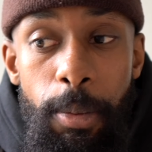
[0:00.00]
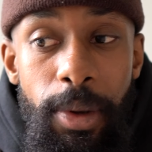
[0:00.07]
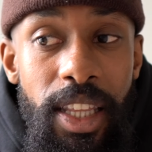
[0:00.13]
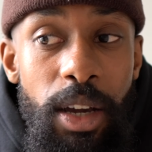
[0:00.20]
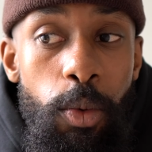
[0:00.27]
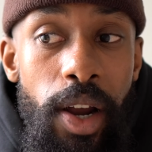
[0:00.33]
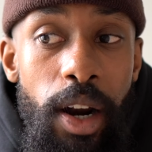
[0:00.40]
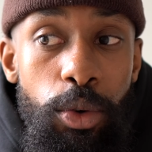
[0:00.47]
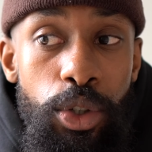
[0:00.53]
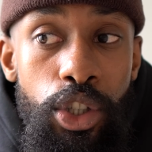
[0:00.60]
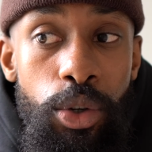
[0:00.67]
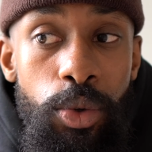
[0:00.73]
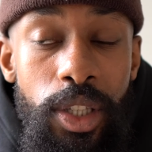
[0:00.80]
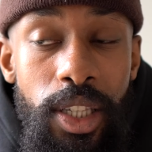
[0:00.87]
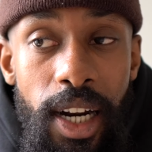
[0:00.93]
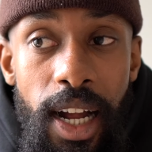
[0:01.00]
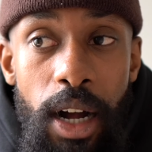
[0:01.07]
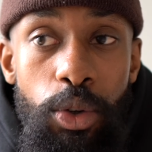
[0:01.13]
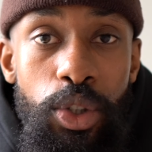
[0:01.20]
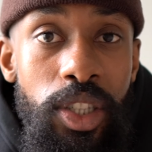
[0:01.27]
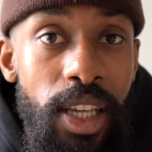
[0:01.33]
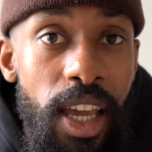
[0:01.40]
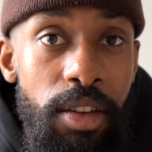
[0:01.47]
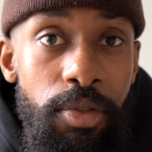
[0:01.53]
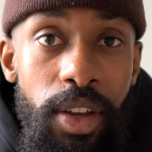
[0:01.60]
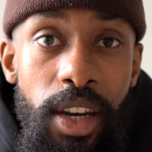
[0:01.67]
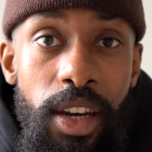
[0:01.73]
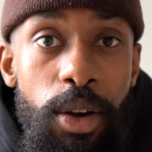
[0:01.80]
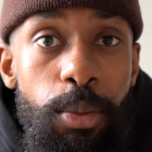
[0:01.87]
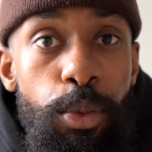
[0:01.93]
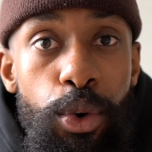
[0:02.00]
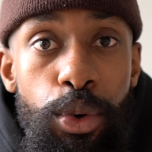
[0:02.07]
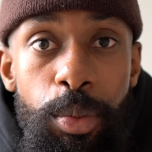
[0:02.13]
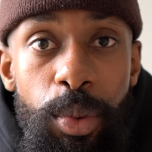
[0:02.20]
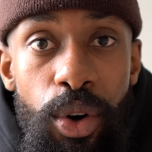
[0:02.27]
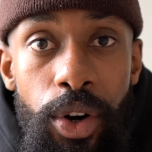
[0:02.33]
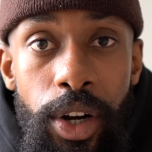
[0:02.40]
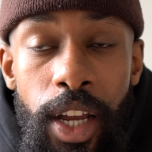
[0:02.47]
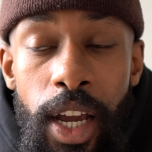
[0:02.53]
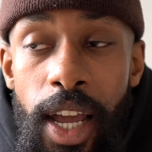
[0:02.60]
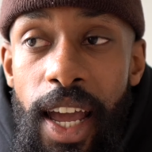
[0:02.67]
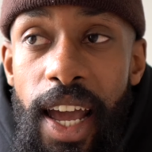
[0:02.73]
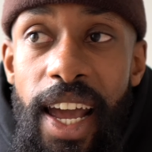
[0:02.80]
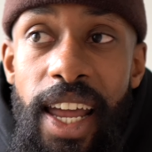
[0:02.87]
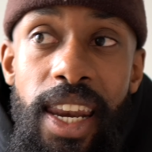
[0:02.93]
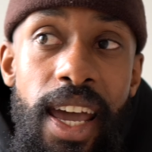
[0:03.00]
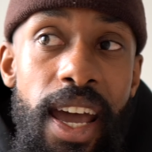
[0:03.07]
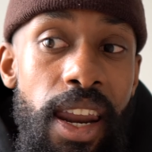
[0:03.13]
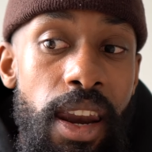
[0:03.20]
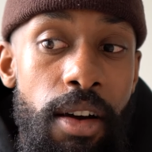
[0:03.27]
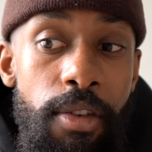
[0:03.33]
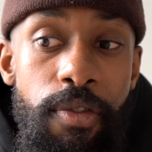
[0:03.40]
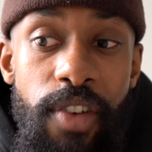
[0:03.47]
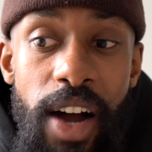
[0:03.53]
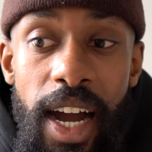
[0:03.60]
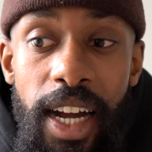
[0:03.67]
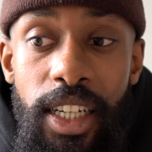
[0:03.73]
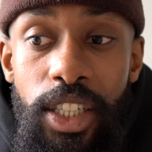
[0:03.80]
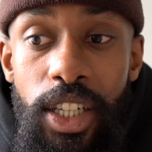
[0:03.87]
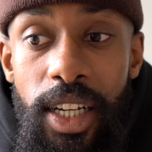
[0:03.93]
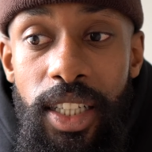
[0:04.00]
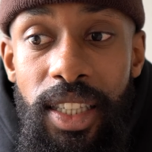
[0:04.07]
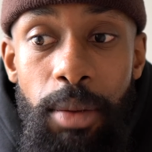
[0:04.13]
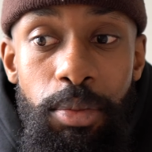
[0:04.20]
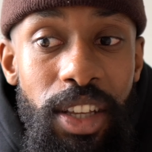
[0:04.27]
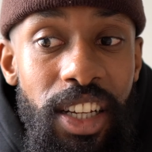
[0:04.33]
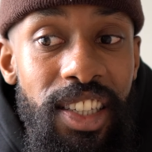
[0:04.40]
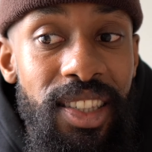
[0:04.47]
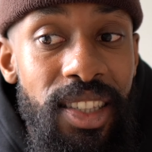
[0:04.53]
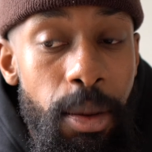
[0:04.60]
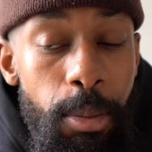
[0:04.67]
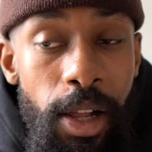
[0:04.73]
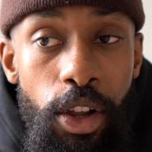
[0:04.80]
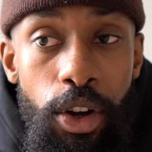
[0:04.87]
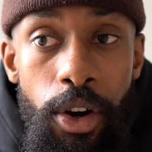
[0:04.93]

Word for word: But then what I would do is like I'll save it in a mood board and then find something similar,